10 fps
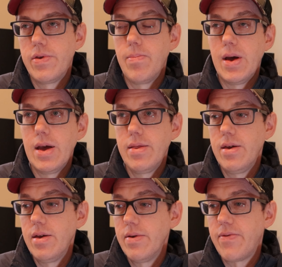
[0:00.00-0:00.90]
pay
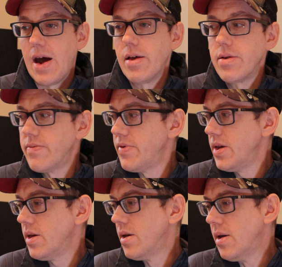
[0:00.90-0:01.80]
the filing
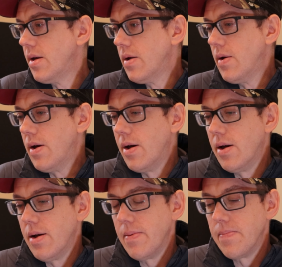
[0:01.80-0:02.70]
fee,
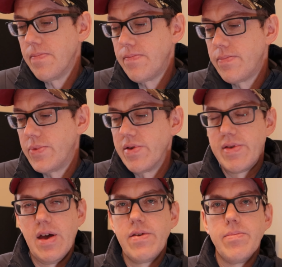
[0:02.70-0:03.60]

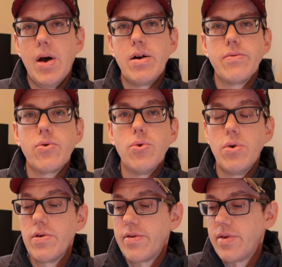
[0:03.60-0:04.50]
just as a matter of
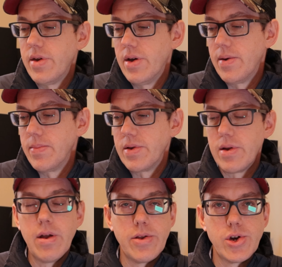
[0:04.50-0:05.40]
course,
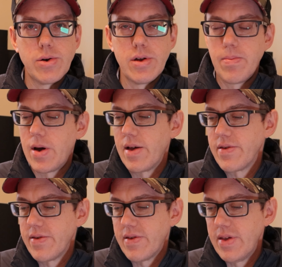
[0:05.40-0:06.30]
and jury
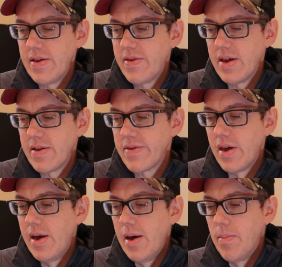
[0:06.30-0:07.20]
deposits and these things.
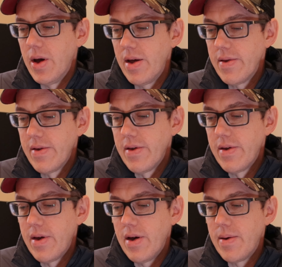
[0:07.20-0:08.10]
But
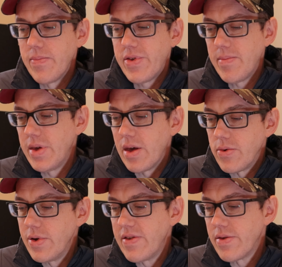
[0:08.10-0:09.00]
some of the
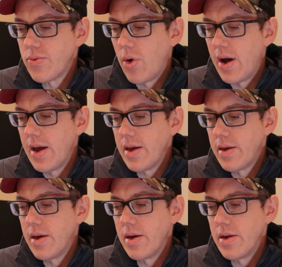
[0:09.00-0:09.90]
other reasons why
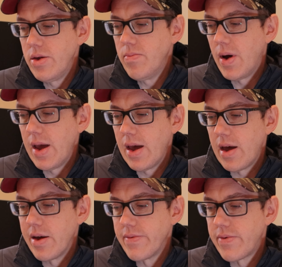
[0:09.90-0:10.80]
you might
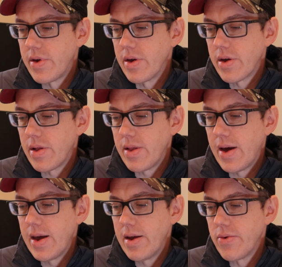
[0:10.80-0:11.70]
have a
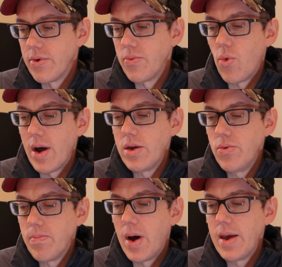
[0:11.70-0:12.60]
client, or why
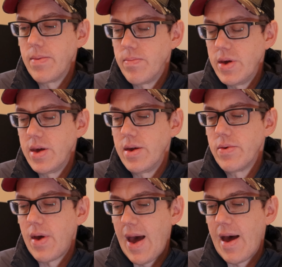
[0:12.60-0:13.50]
you might be
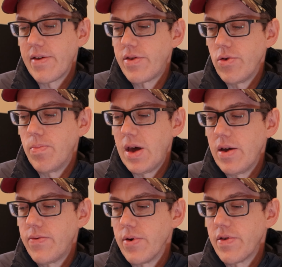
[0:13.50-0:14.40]
asked to
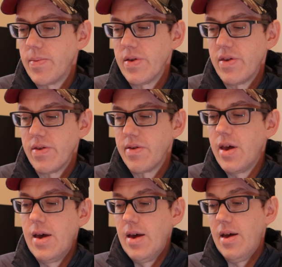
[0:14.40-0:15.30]
pay for expenses,
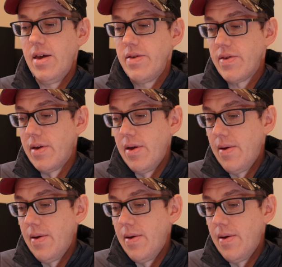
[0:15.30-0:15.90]
is